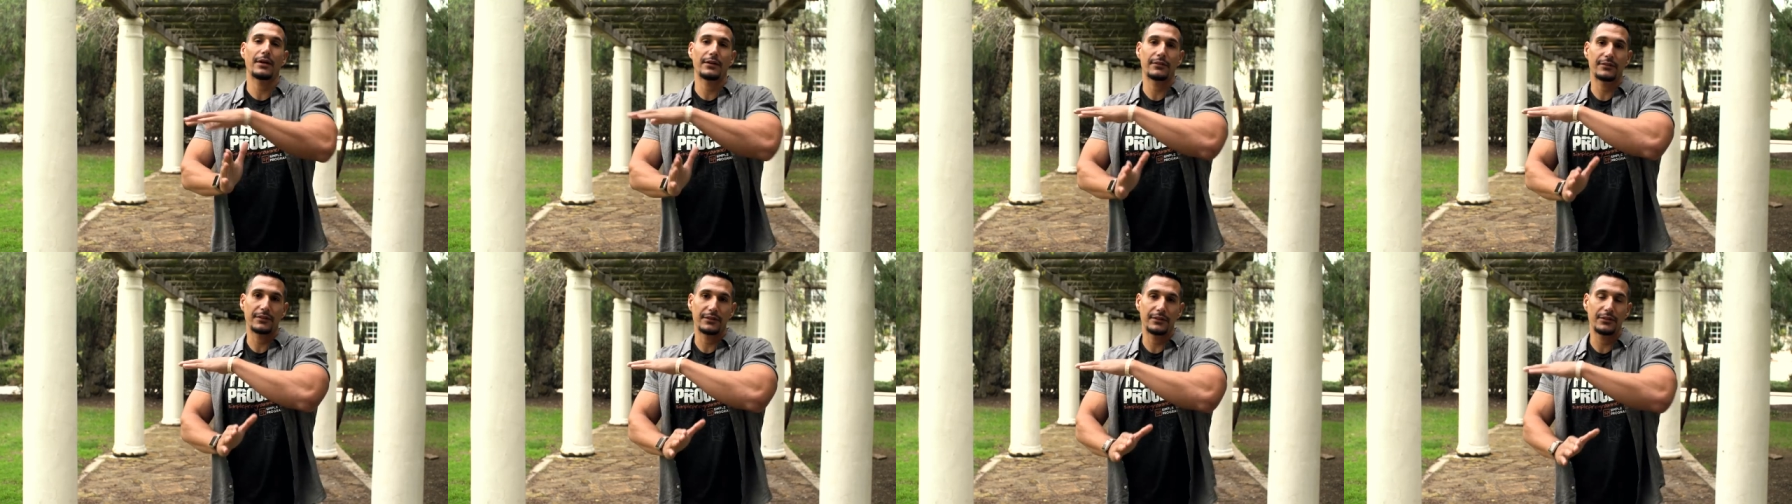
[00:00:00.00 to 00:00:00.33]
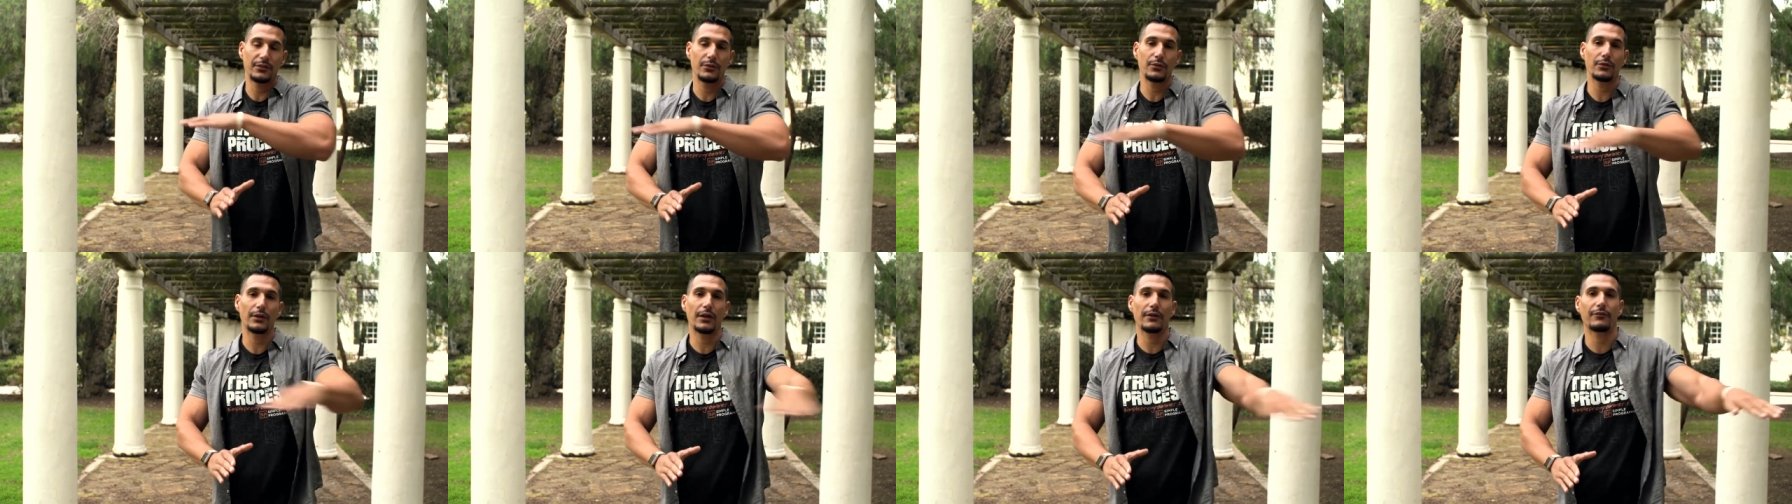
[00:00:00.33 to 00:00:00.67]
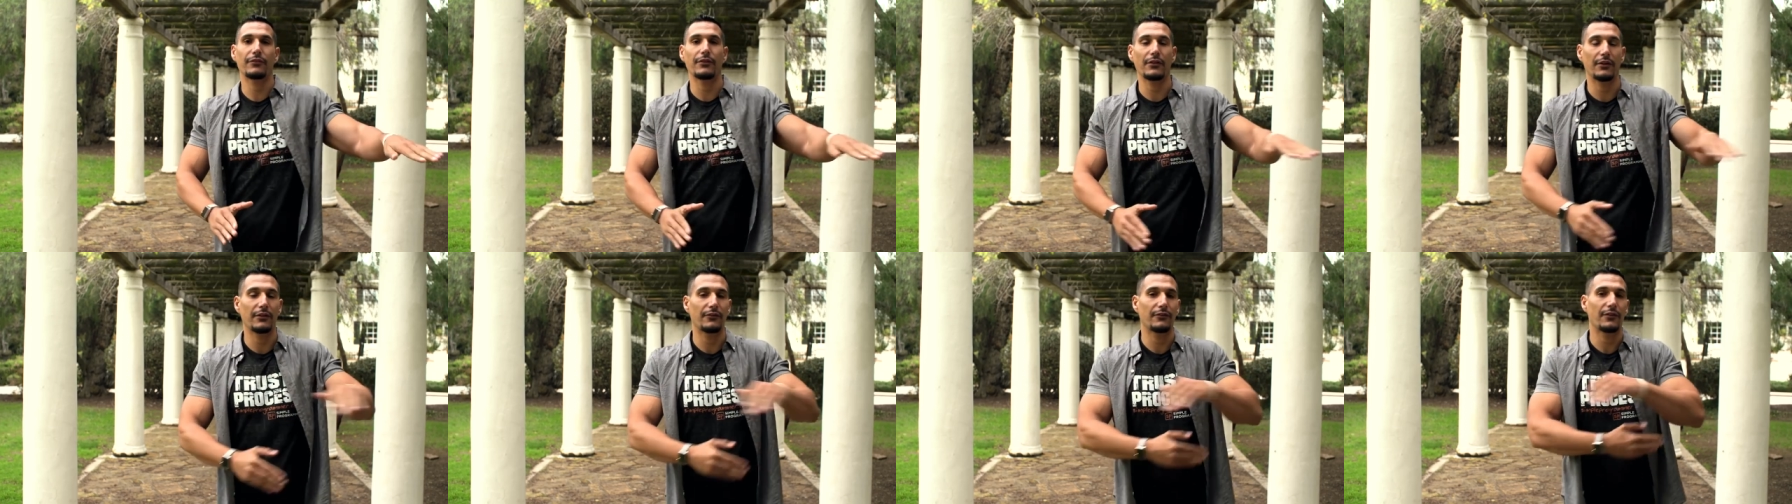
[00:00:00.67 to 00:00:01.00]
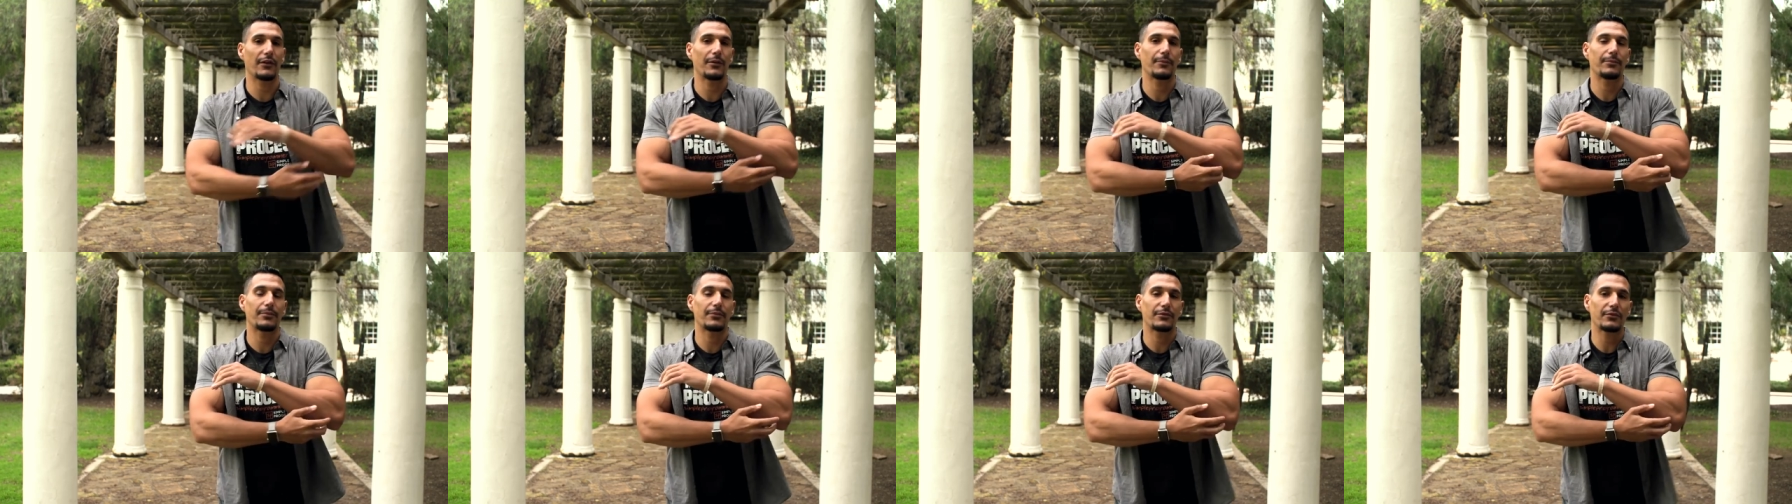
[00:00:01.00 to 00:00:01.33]
as a new level of
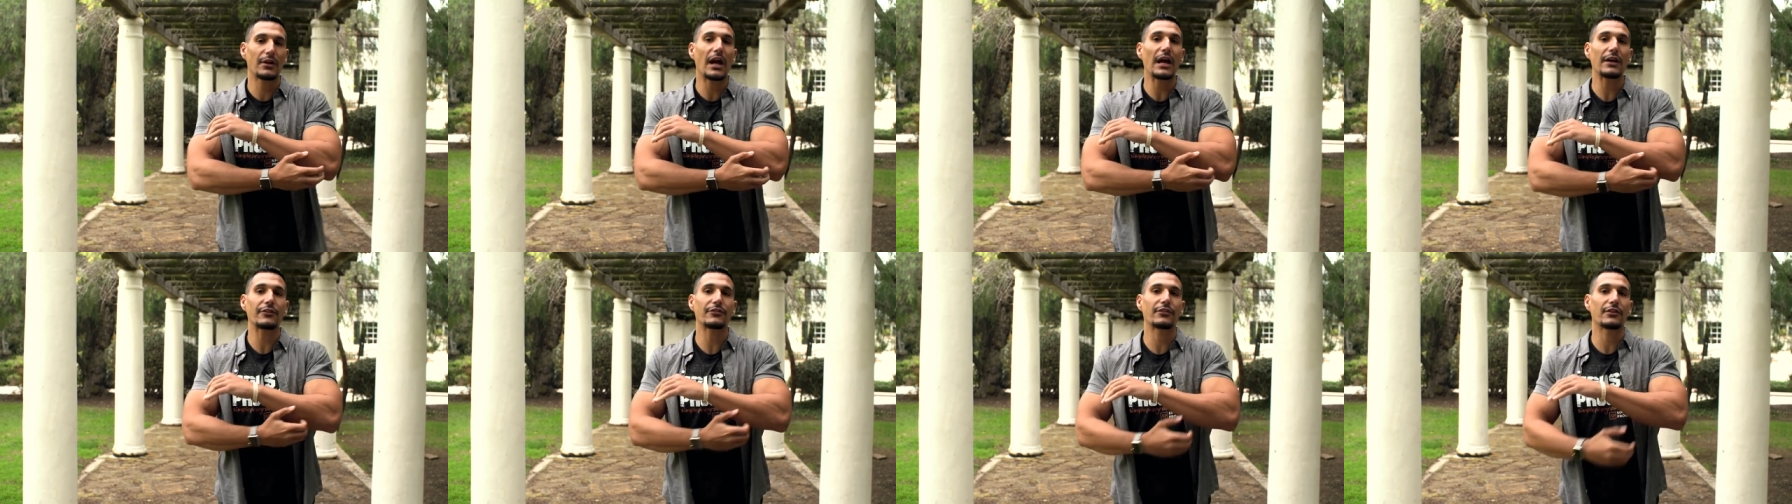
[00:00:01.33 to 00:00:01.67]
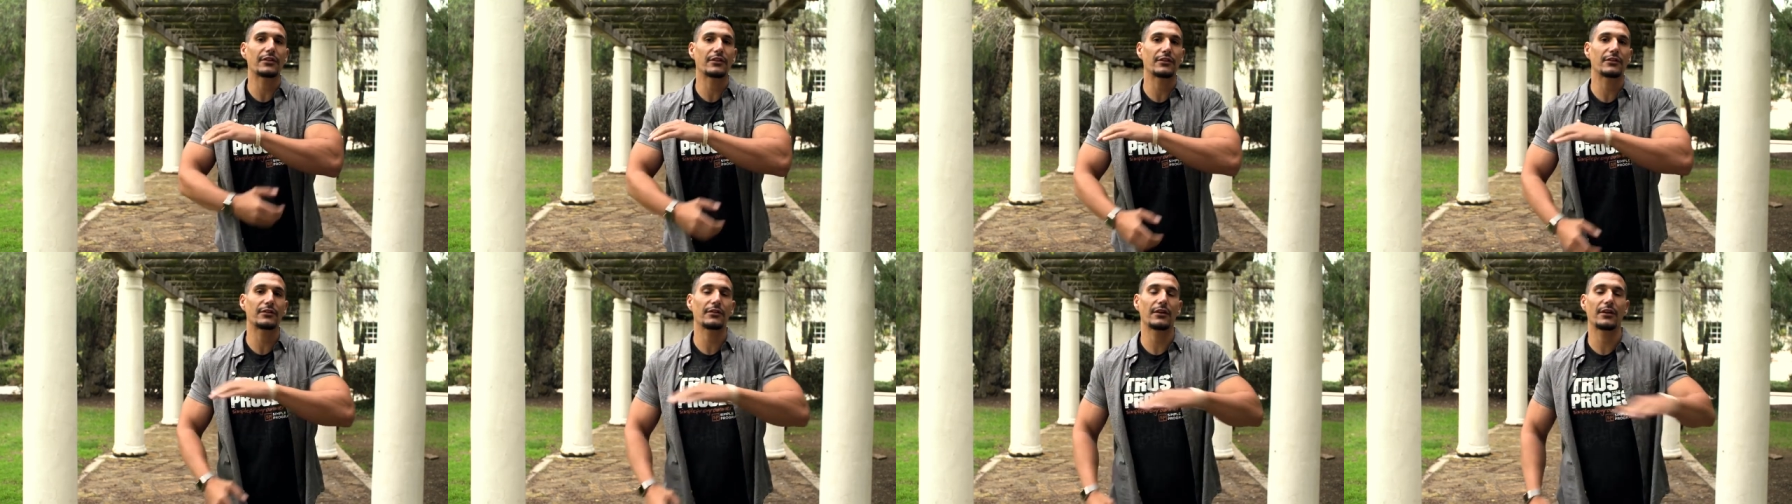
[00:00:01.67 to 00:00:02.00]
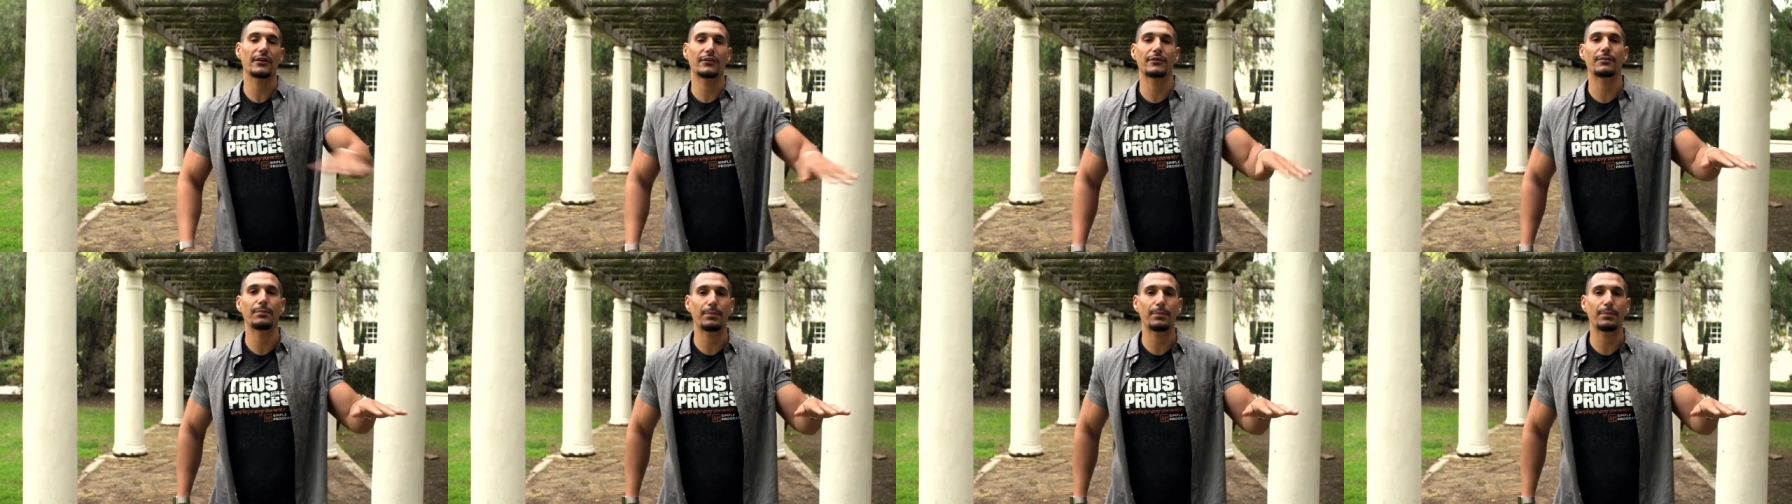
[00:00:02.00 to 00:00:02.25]
abstraction is